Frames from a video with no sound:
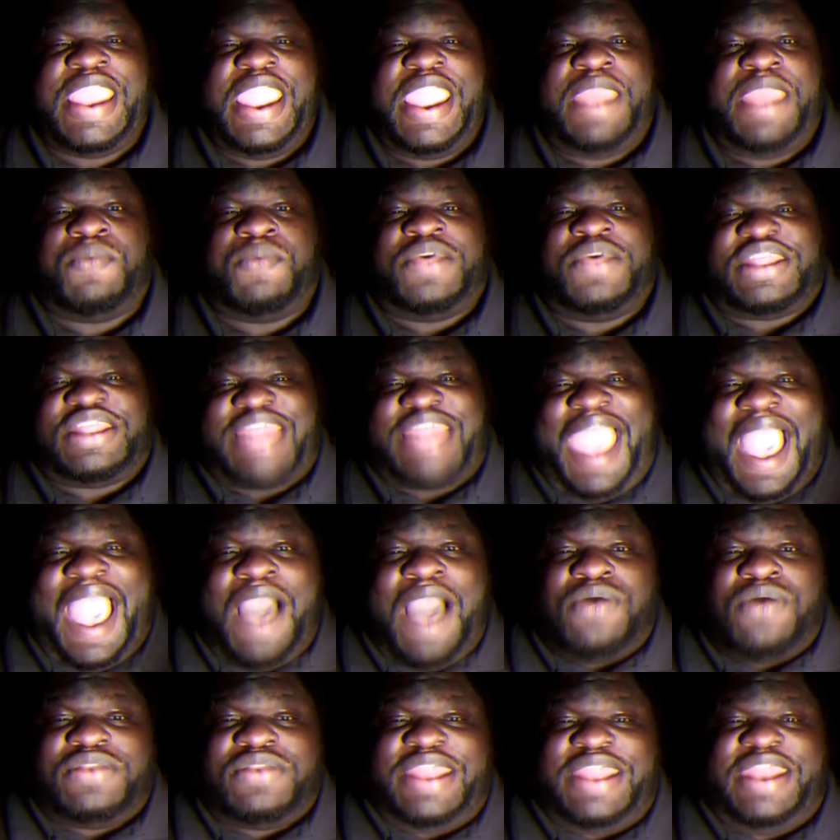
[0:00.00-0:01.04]
And
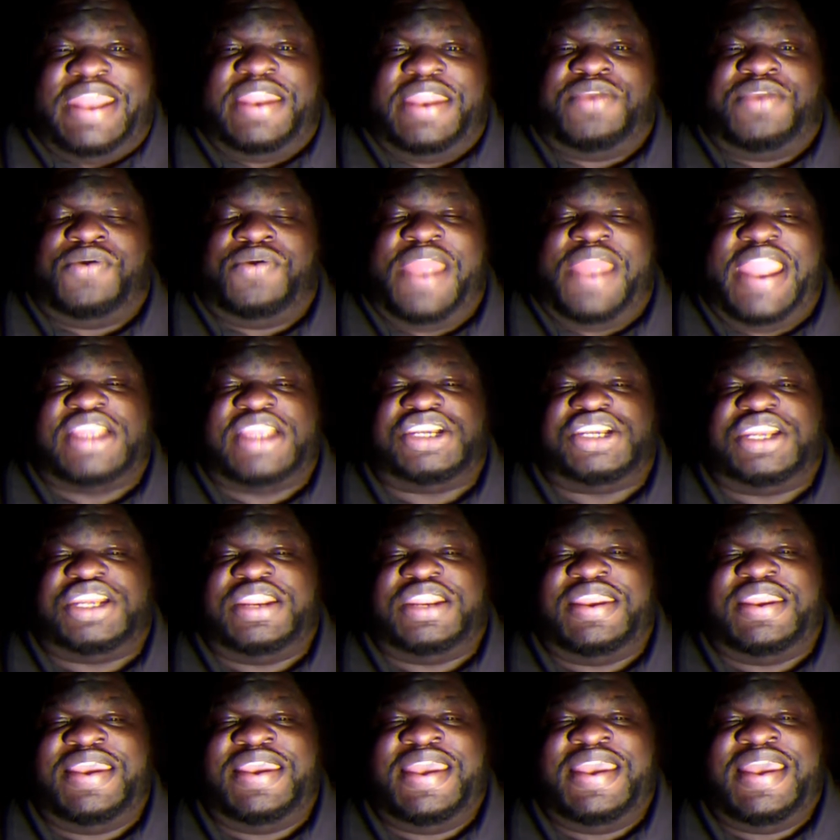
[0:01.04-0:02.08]
without that
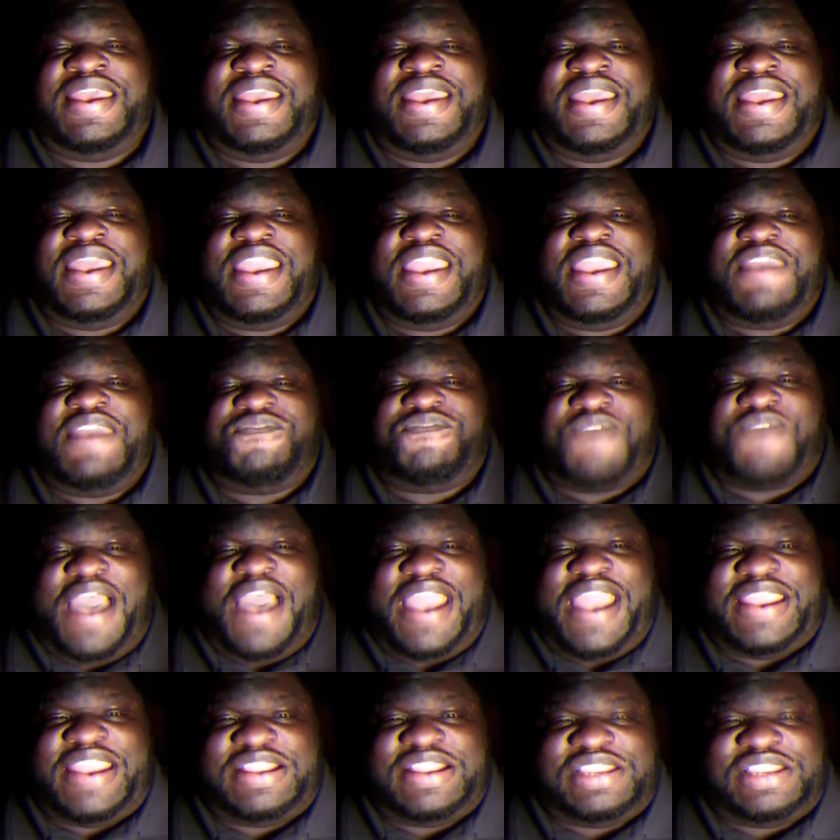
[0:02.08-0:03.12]
interaction, he
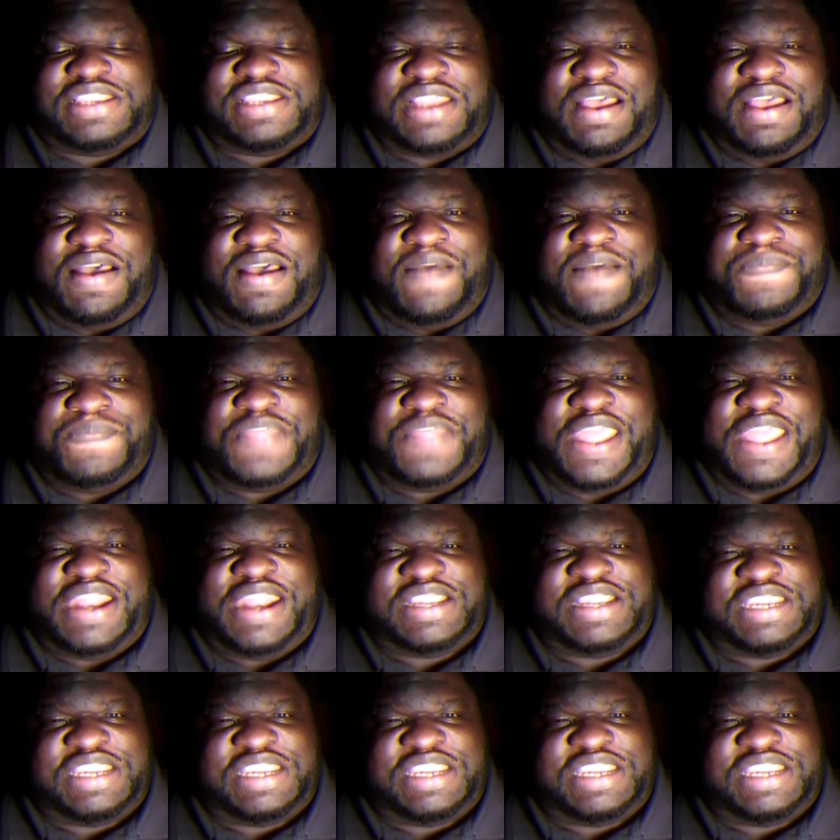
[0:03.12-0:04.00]
finds that it's